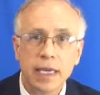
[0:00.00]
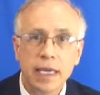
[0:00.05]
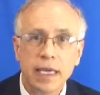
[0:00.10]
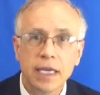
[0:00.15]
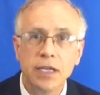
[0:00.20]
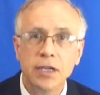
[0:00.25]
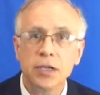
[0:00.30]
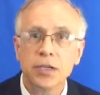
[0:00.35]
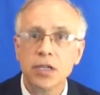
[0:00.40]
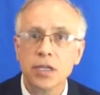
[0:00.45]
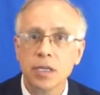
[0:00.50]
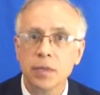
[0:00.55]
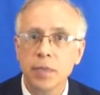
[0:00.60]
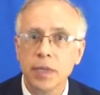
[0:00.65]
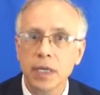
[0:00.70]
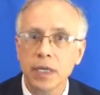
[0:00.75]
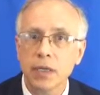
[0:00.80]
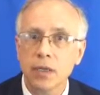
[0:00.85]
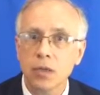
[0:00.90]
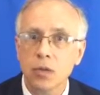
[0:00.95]
In addition to
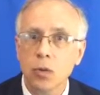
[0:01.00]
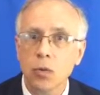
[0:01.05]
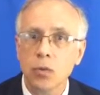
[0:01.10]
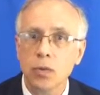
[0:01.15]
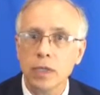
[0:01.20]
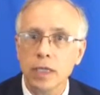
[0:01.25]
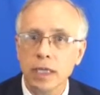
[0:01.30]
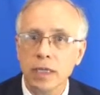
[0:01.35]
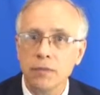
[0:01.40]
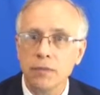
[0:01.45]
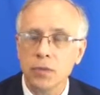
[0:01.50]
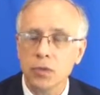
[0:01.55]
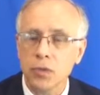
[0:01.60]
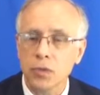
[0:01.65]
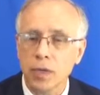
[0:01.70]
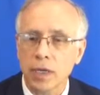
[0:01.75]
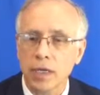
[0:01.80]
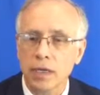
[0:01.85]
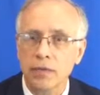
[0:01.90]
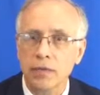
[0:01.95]
being locally
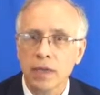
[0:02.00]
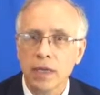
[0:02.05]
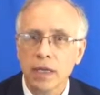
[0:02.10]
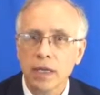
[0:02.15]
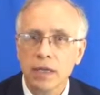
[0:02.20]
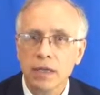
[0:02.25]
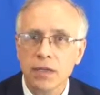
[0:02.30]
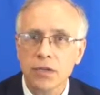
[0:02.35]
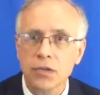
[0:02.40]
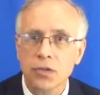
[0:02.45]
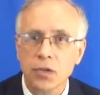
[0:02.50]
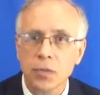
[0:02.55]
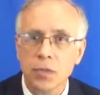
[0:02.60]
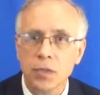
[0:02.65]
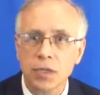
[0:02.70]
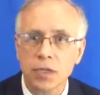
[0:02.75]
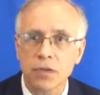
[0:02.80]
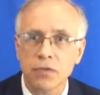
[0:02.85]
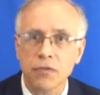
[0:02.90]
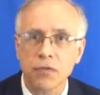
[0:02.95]
infiltrative, these
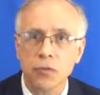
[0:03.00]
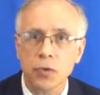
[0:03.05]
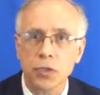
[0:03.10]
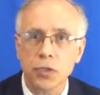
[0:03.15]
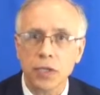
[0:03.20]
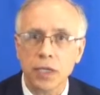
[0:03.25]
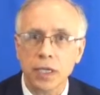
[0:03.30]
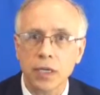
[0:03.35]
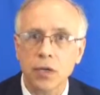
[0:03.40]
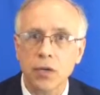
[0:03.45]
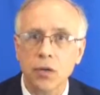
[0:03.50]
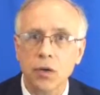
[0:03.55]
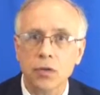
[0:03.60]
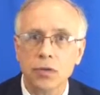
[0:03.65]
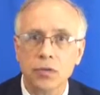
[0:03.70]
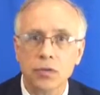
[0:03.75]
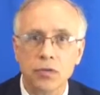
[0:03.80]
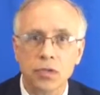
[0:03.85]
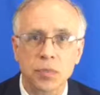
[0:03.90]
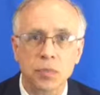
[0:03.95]
tumors, unfortunately, can
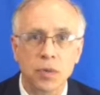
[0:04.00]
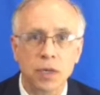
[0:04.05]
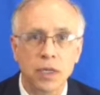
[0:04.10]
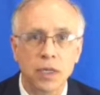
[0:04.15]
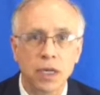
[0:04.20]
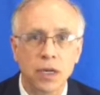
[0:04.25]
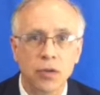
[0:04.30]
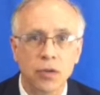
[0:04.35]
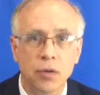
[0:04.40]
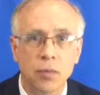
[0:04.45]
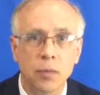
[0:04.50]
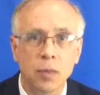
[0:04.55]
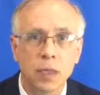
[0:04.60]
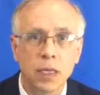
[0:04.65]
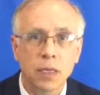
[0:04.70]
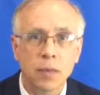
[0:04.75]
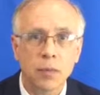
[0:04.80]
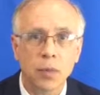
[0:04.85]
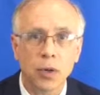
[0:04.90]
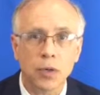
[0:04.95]
also spread to other
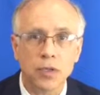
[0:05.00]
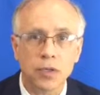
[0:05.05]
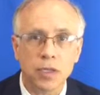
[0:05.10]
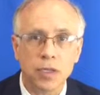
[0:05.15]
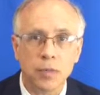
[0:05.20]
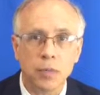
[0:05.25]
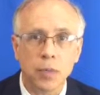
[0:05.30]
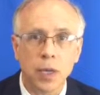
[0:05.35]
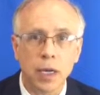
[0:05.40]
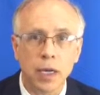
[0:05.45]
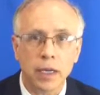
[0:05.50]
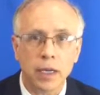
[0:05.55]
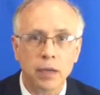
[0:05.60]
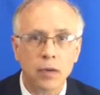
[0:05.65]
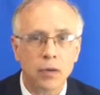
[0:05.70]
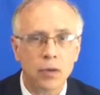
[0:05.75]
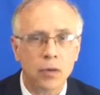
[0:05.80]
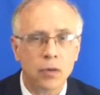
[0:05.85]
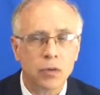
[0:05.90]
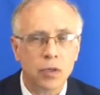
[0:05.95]
parts of the body,
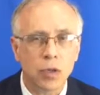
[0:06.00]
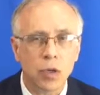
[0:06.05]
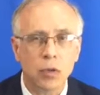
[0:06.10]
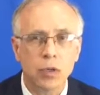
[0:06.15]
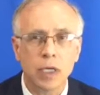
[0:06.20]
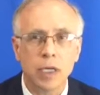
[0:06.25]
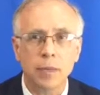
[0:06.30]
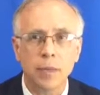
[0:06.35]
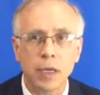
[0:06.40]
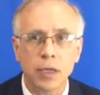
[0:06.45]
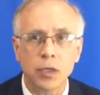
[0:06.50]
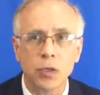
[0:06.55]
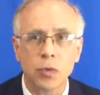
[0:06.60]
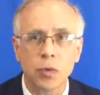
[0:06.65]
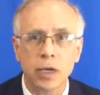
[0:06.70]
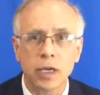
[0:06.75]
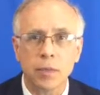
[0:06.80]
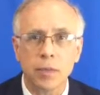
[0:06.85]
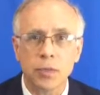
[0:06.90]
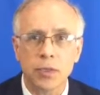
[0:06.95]
although in only about
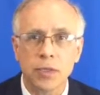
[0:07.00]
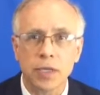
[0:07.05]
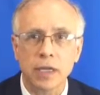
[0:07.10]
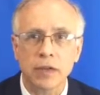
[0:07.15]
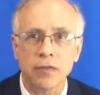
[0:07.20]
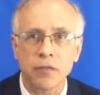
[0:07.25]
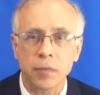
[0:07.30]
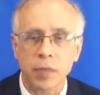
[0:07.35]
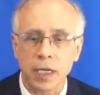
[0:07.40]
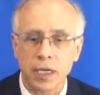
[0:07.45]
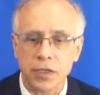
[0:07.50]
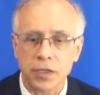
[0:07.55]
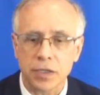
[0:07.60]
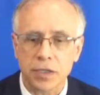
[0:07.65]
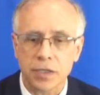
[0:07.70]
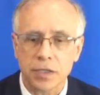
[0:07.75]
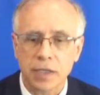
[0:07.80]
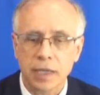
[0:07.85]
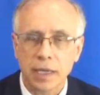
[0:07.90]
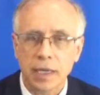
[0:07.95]
20% of
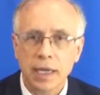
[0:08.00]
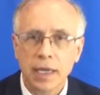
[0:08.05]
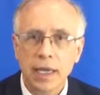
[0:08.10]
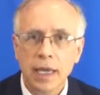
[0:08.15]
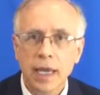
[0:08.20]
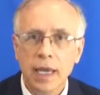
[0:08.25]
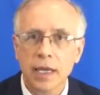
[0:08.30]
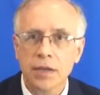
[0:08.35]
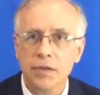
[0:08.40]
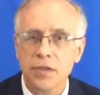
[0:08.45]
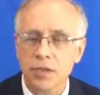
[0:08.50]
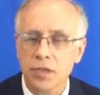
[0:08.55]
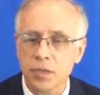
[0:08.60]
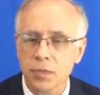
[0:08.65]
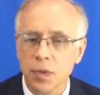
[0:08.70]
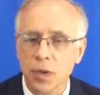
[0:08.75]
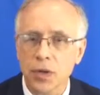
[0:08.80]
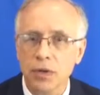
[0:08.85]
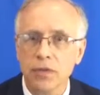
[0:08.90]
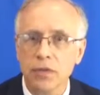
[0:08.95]
patients. Hence, as
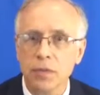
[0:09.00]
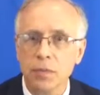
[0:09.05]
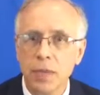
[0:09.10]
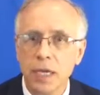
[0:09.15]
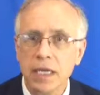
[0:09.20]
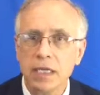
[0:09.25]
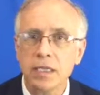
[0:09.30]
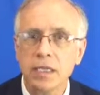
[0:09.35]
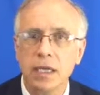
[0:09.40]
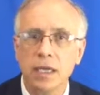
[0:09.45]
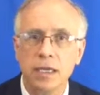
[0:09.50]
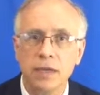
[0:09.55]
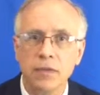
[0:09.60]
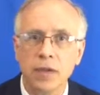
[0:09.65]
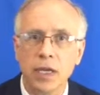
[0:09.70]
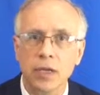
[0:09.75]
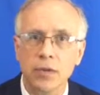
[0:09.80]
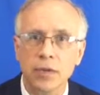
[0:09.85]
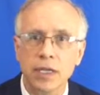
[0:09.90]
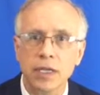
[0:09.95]
part of the baseline
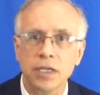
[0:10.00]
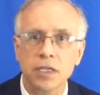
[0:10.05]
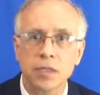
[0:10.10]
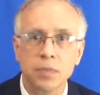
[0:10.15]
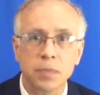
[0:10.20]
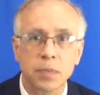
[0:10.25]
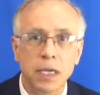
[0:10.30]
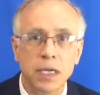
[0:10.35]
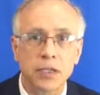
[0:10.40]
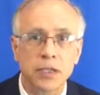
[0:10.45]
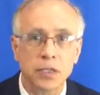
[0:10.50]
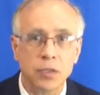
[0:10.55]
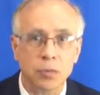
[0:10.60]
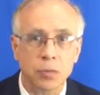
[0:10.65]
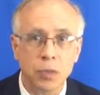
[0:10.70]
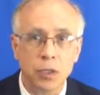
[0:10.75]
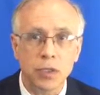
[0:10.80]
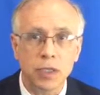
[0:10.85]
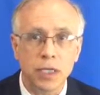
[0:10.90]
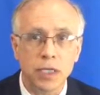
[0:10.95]
evaluations, patients
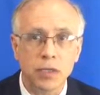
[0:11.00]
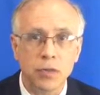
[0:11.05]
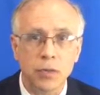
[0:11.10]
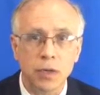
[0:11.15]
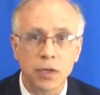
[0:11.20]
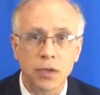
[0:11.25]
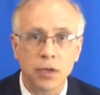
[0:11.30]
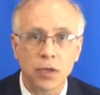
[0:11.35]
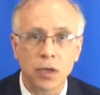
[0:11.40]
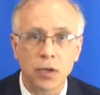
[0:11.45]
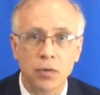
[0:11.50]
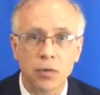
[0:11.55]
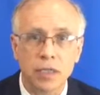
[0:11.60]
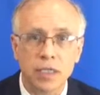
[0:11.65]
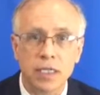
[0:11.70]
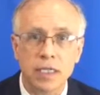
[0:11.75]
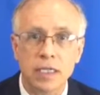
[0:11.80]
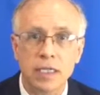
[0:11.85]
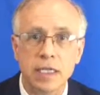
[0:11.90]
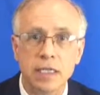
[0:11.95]
will need to undergo a
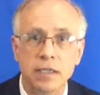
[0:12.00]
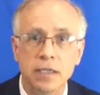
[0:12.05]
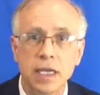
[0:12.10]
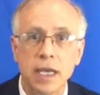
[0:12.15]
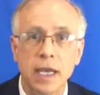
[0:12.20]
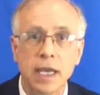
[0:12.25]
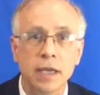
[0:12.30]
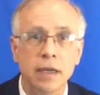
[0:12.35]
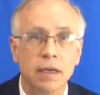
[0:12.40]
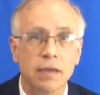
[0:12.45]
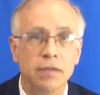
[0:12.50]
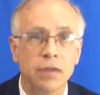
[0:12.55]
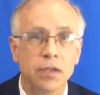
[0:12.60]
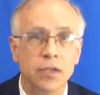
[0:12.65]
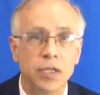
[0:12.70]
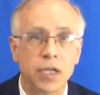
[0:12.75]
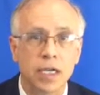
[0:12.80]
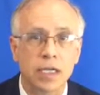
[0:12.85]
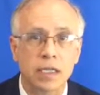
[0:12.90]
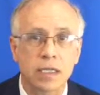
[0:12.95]
CT scan of the
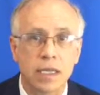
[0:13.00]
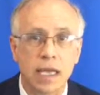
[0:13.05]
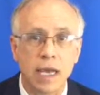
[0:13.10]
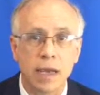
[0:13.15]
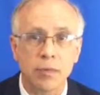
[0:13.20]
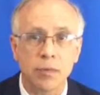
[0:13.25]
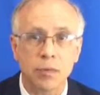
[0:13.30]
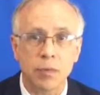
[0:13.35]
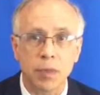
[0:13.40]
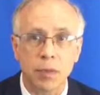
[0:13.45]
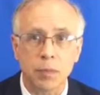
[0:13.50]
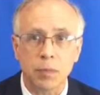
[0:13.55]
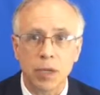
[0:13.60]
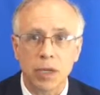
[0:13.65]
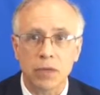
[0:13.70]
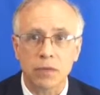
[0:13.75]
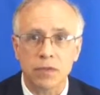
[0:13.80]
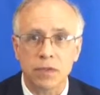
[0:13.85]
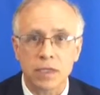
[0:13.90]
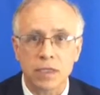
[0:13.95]
chest, abdomen, and
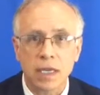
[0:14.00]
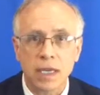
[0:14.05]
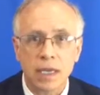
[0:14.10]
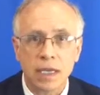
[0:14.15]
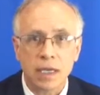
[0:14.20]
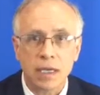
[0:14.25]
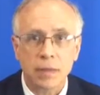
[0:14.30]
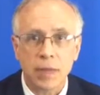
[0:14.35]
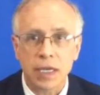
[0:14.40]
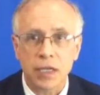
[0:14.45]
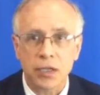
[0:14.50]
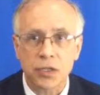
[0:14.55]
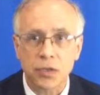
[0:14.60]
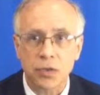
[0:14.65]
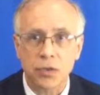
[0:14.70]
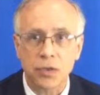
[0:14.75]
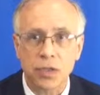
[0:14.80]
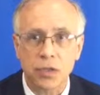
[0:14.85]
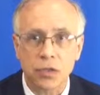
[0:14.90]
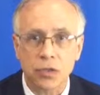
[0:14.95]
pelvis to make
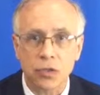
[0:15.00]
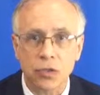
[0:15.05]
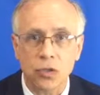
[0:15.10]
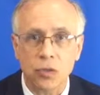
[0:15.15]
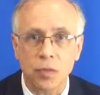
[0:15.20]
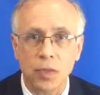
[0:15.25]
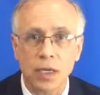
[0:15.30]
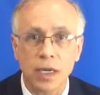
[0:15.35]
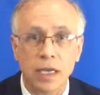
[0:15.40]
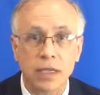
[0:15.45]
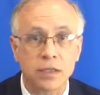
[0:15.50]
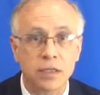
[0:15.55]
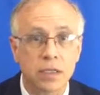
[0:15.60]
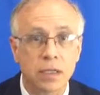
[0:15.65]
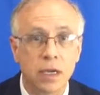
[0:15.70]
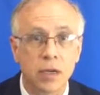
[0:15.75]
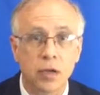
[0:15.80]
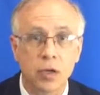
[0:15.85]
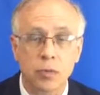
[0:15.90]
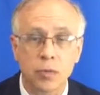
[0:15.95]
sure that the tumor has
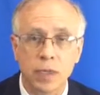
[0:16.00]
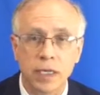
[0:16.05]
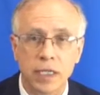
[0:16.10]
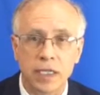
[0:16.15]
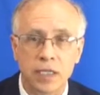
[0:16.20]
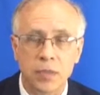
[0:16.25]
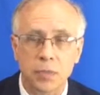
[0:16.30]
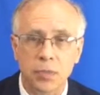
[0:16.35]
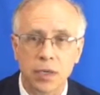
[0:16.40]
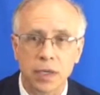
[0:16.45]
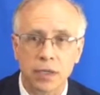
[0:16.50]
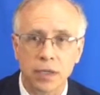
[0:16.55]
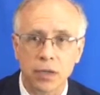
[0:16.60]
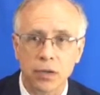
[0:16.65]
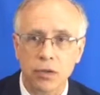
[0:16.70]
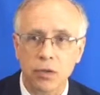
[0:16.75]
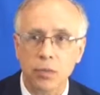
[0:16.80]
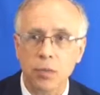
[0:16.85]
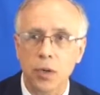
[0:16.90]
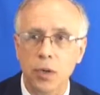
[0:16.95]
not already spread to
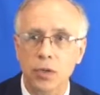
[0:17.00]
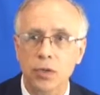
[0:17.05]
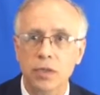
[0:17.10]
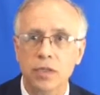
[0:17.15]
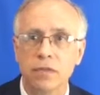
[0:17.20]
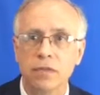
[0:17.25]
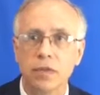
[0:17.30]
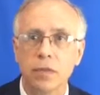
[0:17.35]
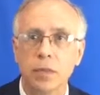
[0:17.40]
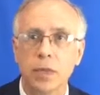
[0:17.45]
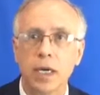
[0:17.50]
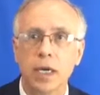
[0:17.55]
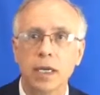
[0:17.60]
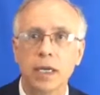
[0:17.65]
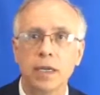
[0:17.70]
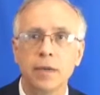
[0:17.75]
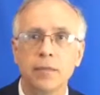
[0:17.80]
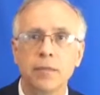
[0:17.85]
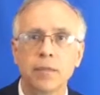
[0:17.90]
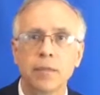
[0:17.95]
other parts of the
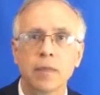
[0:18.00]
body.